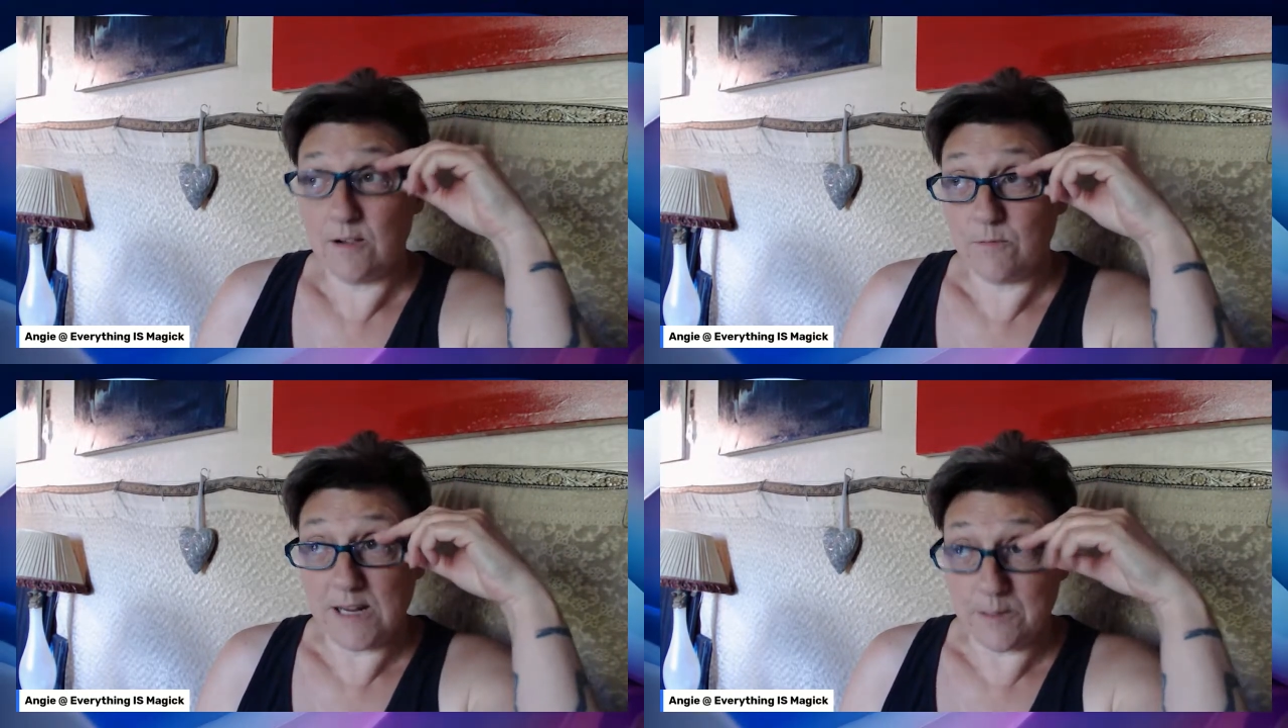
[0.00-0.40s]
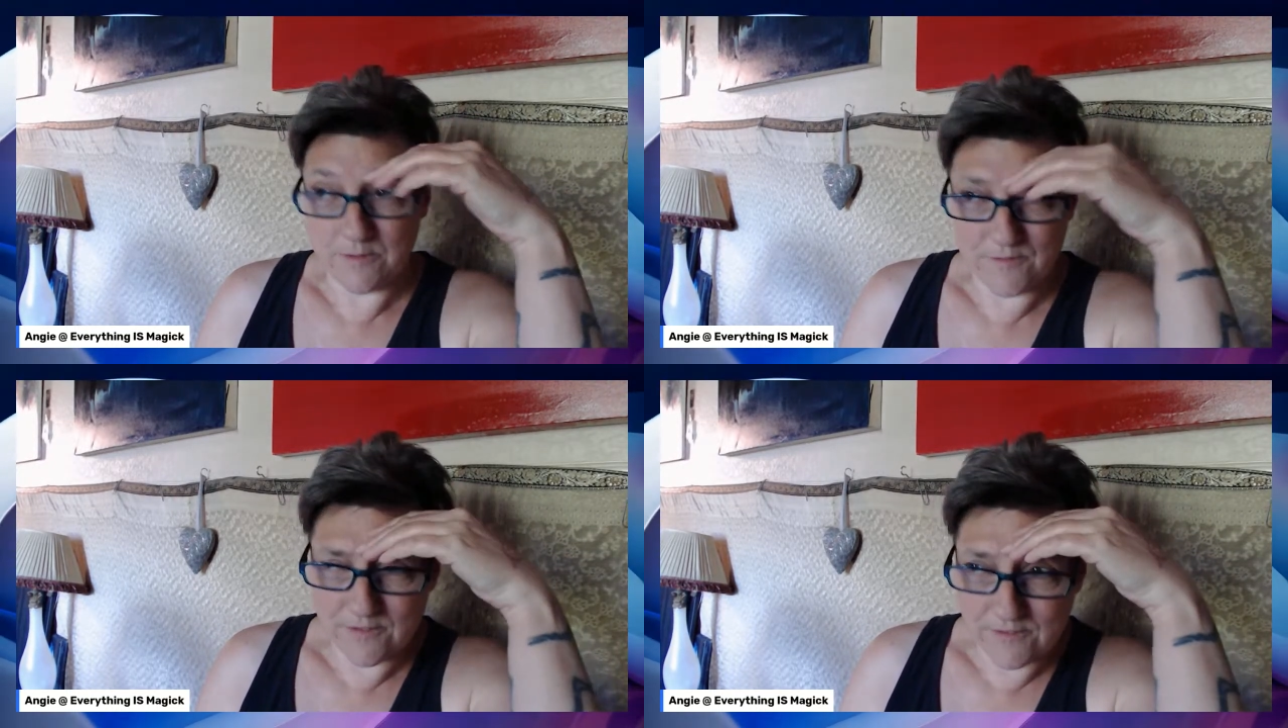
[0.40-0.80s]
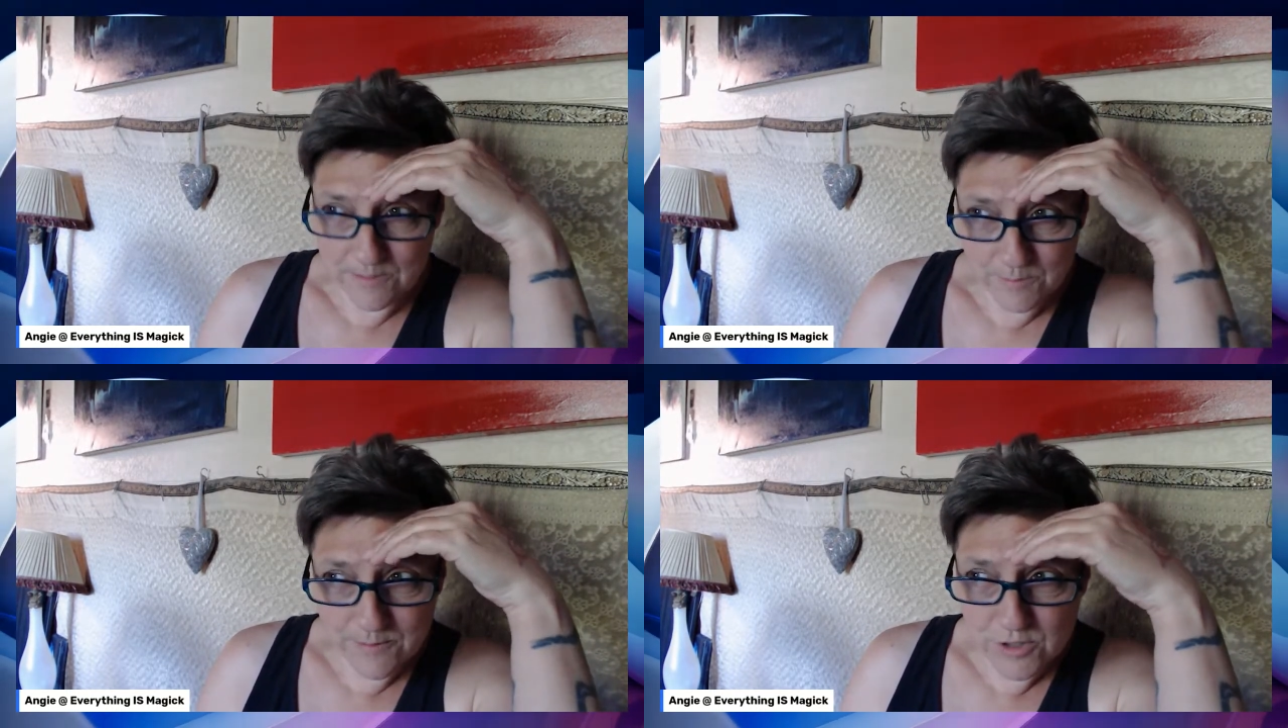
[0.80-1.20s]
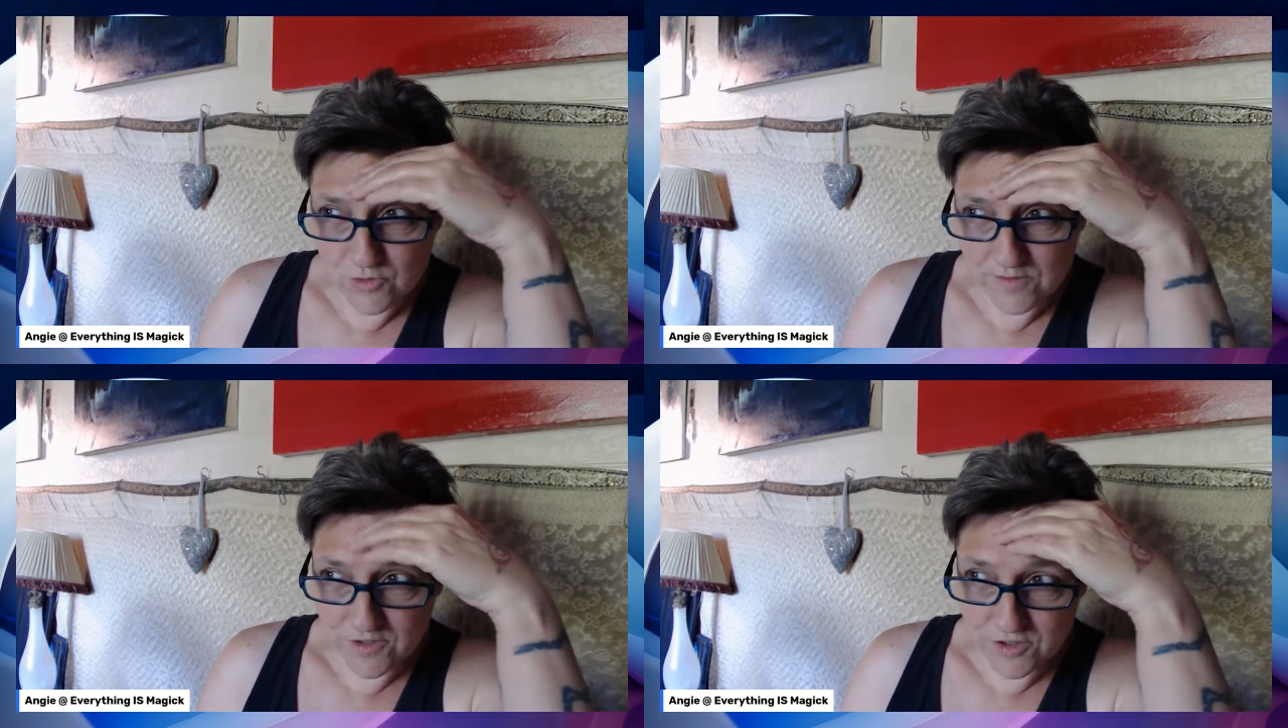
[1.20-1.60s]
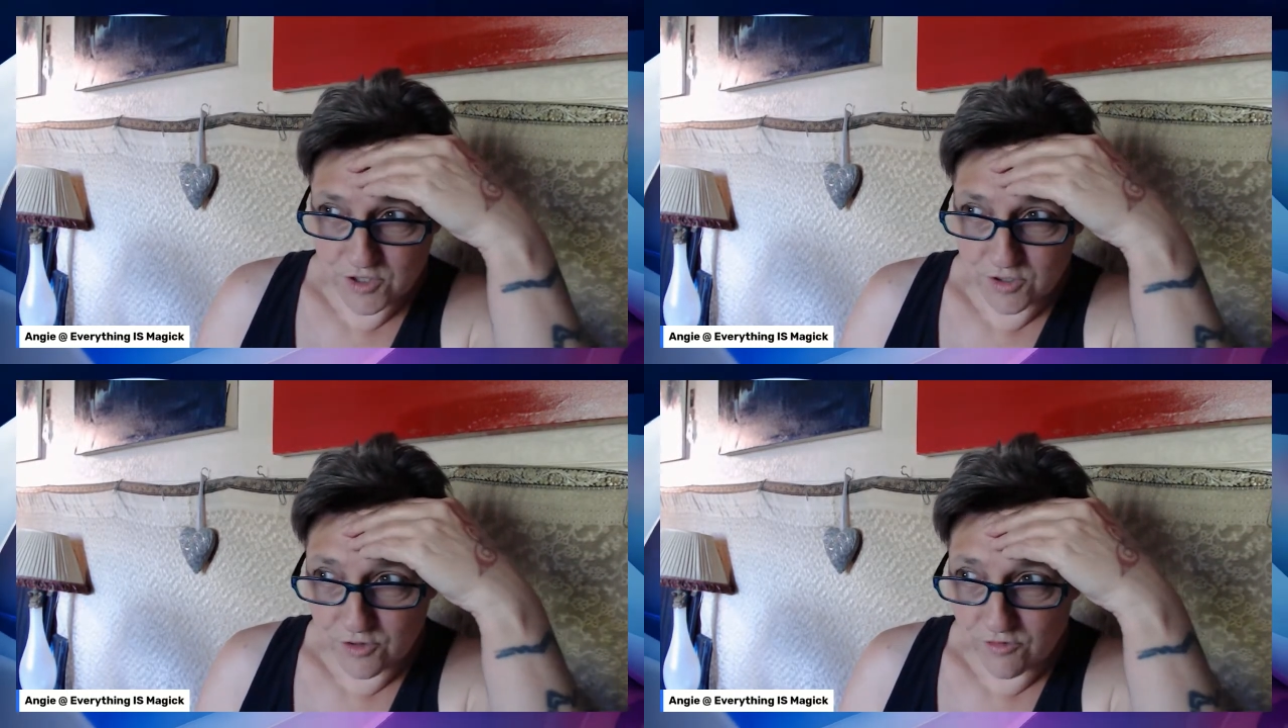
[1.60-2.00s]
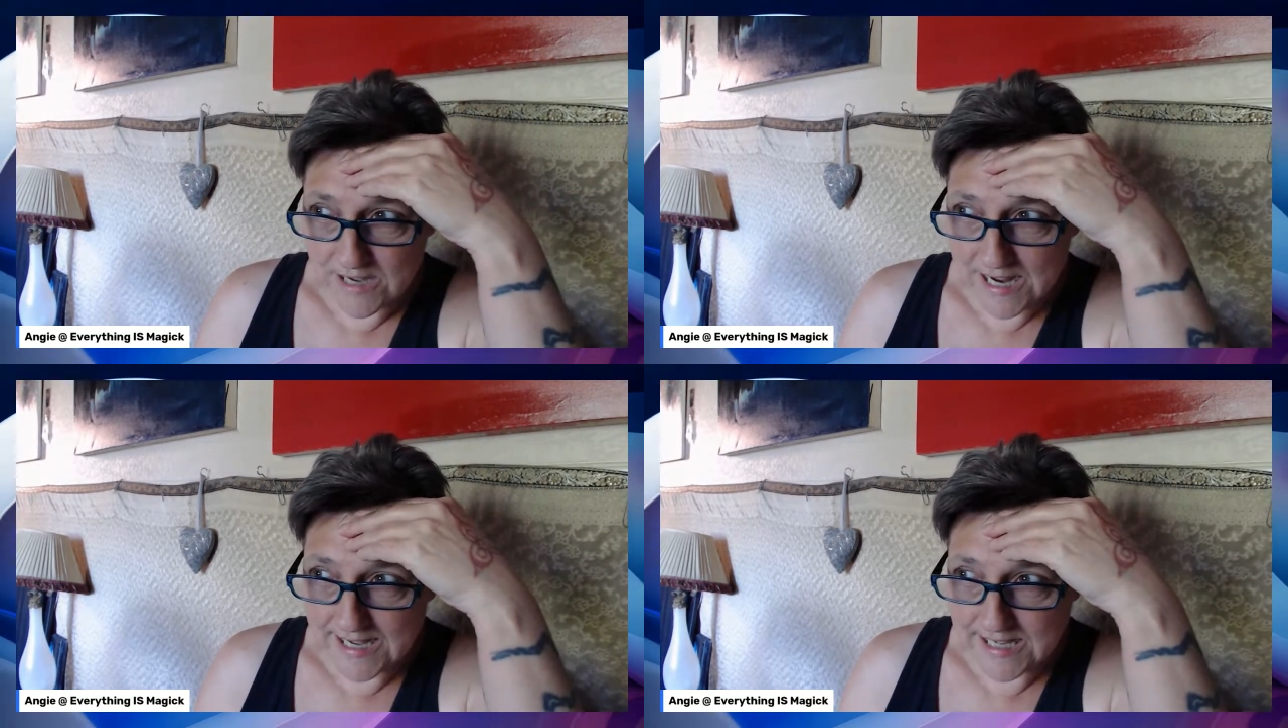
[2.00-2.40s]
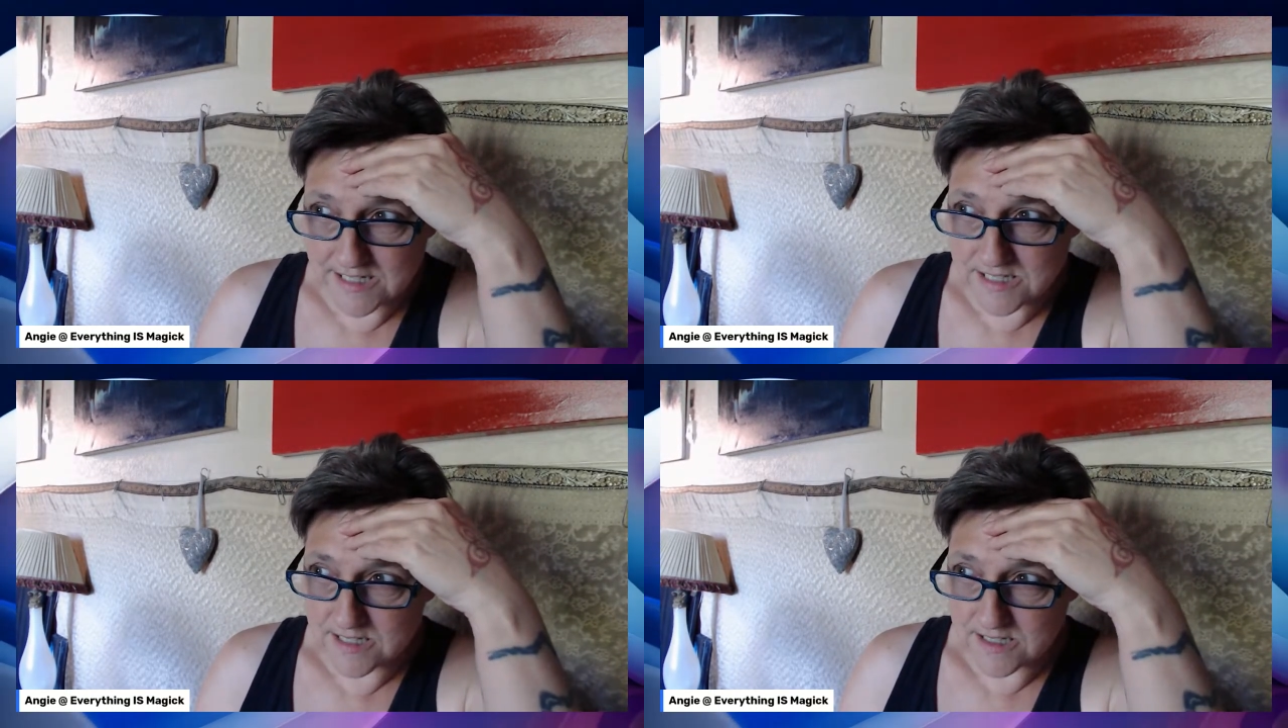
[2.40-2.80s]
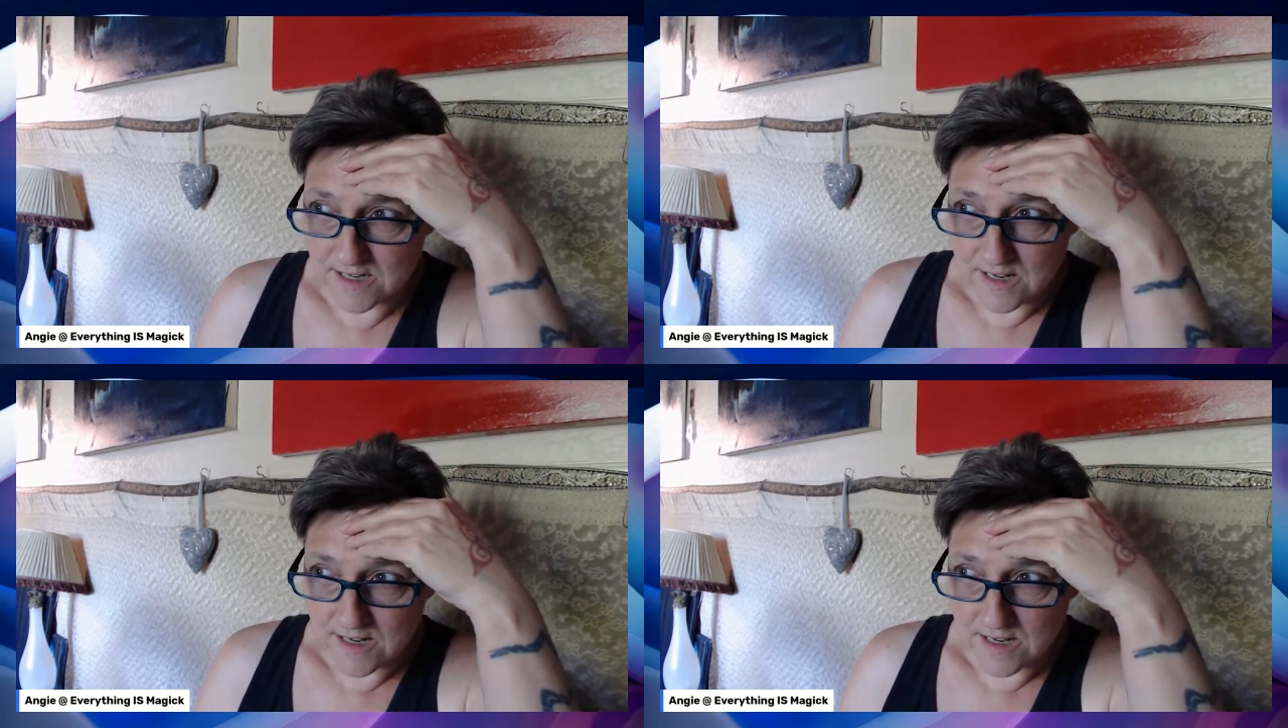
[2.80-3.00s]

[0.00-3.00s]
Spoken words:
we were driven to create